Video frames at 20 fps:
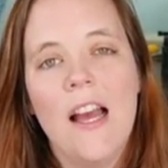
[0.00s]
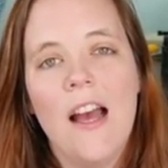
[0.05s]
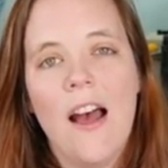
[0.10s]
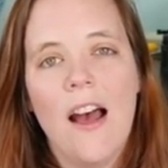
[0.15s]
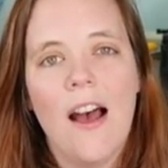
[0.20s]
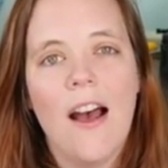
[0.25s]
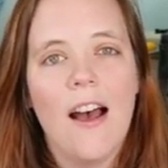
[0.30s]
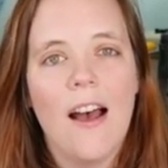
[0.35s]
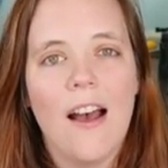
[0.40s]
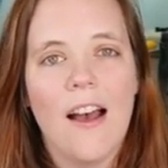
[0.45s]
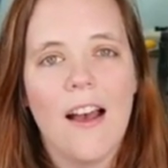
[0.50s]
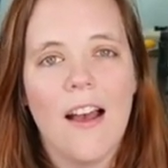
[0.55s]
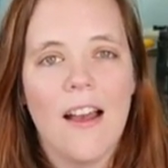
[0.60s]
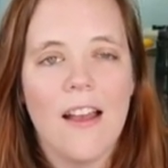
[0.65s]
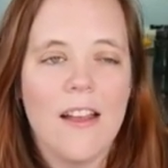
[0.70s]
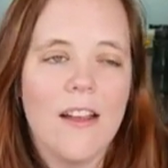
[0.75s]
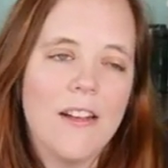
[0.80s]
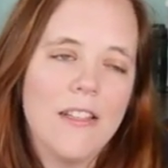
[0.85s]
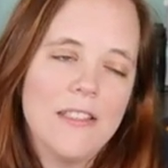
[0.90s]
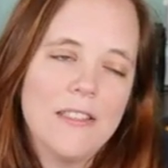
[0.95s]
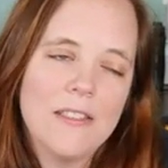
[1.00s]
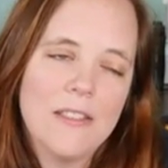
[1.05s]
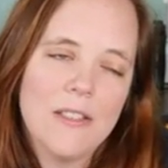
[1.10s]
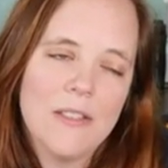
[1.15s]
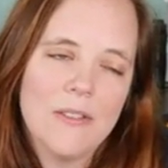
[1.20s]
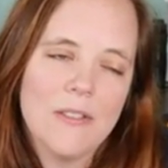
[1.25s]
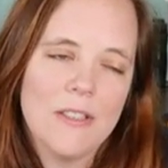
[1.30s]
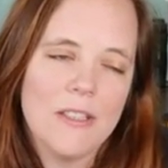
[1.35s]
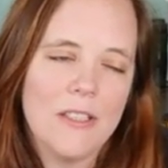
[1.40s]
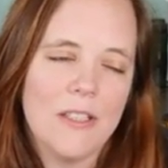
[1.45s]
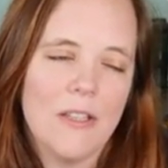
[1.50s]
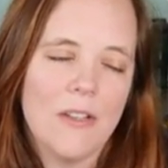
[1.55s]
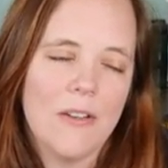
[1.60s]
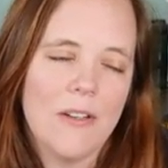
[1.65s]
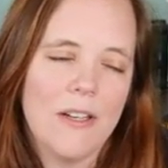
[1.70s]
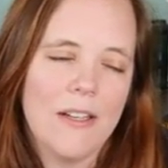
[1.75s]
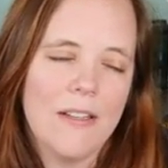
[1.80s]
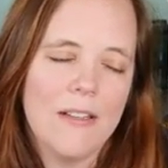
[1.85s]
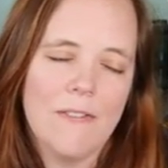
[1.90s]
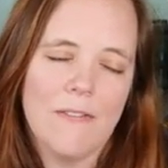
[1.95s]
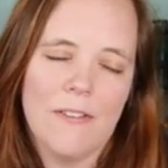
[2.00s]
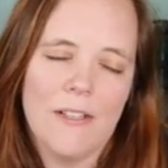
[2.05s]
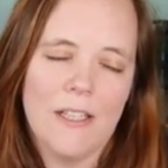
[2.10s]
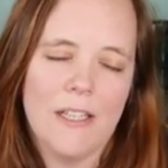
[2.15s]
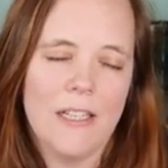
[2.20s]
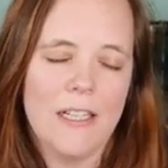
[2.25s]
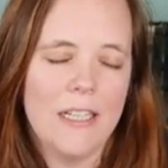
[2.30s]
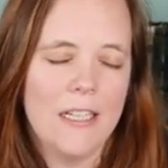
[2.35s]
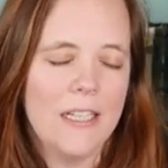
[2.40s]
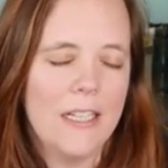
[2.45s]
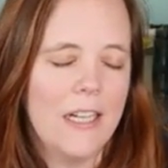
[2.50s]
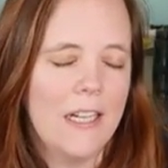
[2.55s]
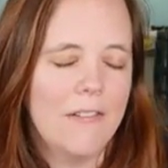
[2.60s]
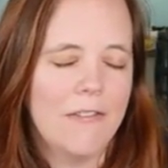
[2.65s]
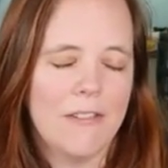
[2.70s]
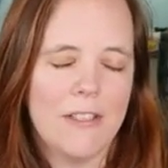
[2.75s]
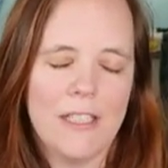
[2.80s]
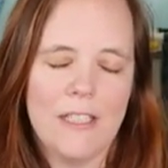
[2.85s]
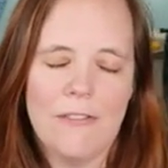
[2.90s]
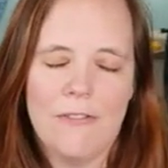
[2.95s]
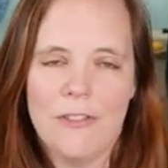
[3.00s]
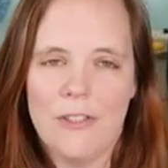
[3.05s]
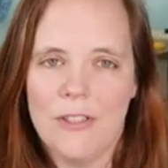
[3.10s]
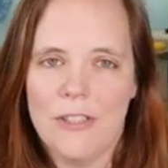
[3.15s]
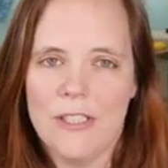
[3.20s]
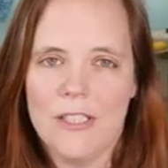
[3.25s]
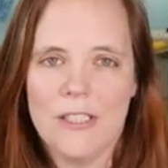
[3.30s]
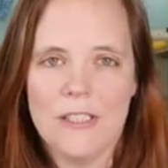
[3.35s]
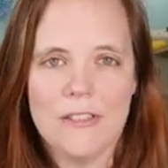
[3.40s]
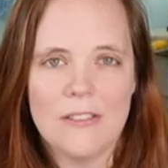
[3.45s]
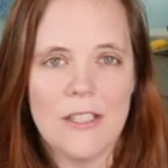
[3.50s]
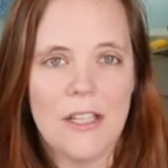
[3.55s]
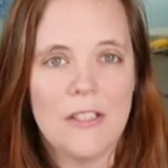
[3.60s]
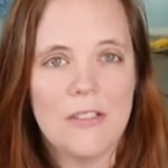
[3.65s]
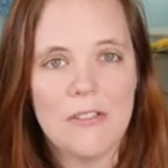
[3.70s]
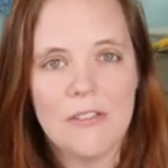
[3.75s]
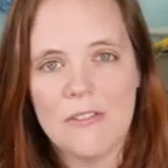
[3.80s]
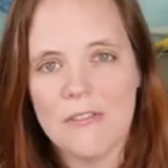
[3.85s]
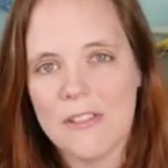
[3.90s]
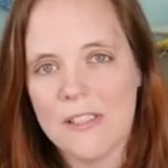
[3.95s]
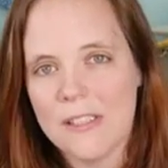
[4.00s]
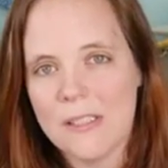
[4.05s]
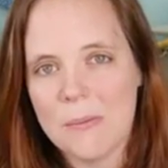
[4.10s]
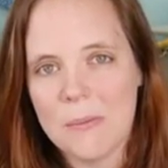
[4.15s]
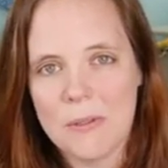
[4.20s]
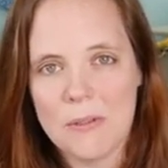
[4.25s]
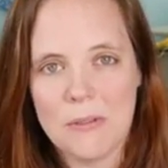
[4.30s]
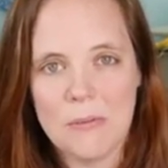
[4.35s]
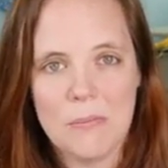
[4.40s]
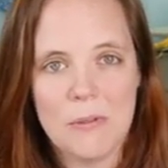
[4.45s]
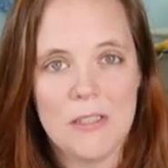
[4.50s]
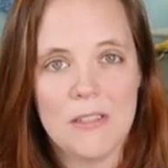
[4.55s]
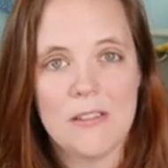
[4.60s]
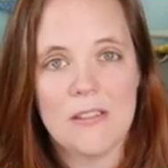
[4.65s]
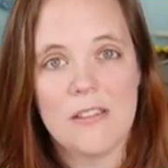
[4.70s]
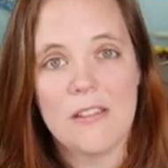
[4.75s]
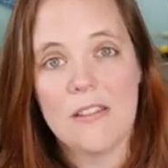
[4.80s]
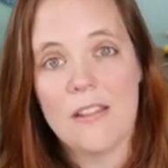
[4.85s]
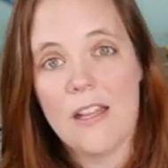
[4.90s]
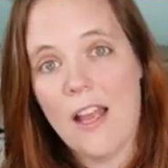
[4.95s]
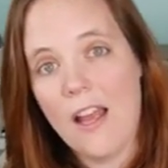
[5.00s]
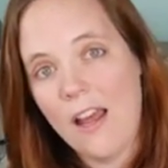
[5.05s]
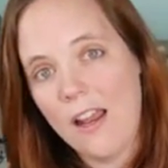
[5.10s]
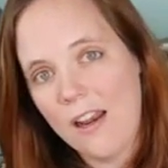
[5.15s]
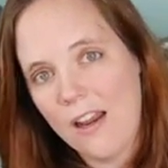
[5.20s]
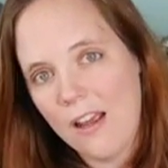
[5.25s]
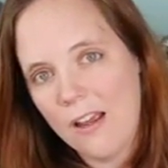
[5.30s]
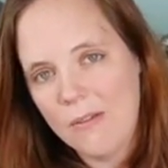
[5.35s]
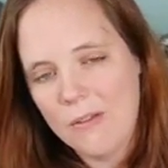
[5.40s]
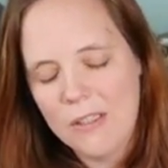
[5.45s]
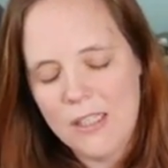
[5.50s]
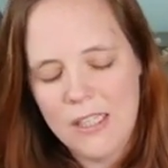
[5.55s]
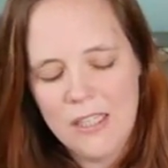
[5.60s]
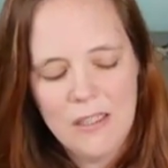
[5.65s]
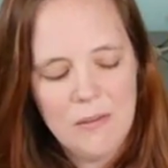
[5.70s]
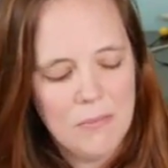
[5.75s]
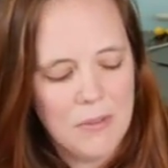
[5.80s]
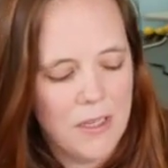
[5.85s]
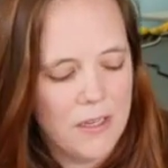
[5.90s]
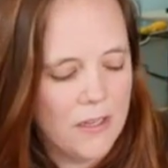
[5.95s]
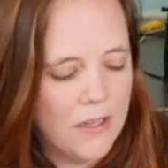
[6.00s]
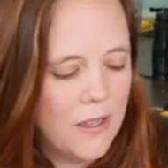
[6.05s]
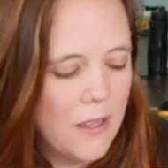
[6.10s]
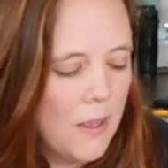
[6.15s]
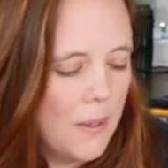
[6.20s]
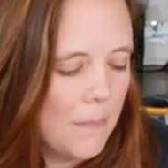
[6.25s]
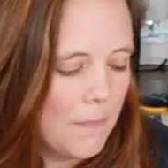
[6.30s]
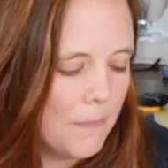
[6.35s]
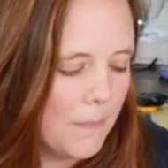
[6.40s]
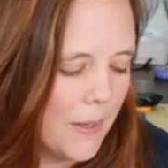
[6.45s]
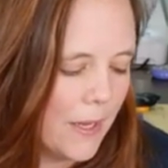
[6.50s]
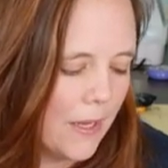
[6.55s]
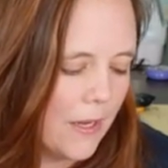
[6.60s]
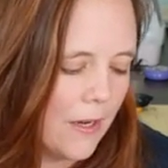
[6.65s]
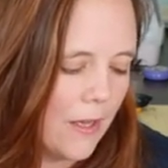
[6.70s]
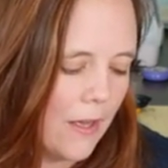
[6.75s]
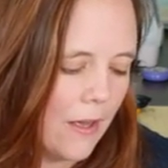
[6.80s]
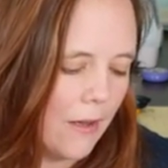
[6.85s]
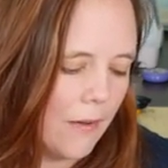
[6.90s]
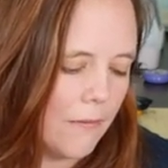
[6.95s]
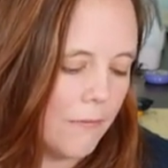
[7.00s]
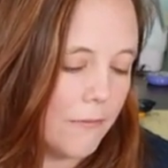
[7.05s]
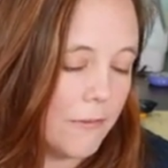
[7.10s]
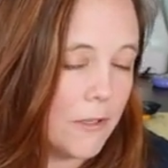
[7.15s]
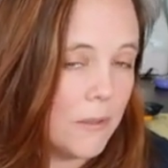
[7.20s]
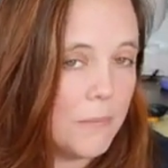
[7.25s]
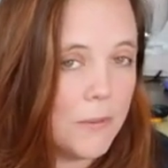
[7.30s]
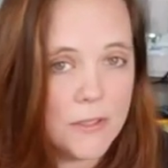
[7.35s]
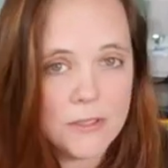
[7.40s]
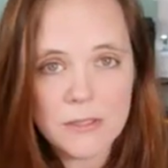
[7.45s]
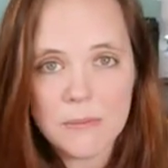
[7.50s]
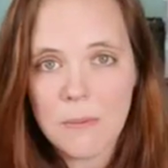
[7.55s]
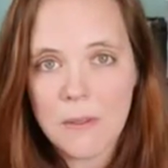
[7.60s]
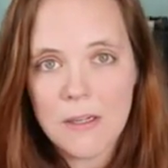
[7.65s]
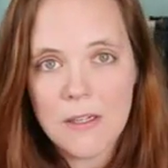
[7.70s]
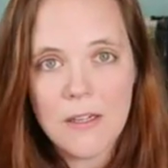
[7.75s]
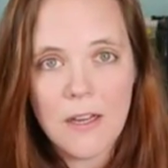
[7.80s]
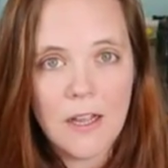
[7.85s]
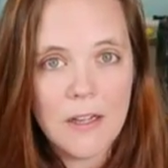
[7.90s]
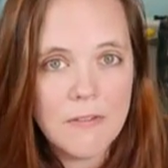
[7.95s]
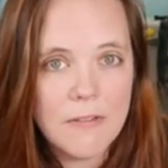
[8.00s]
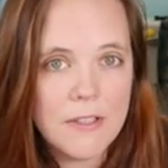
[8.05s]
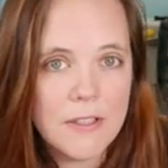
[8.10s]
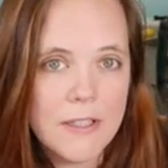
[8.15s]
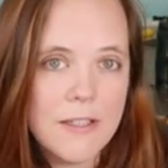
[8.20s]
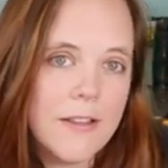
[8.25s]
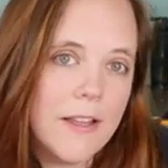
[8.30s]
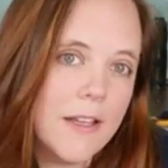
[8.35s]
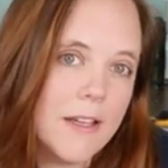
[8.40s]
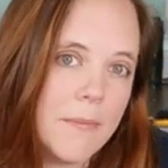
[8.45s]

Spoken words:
I also, you know, every few years I'll do a very special piece, and that I will hand bind. But for the most part, I really like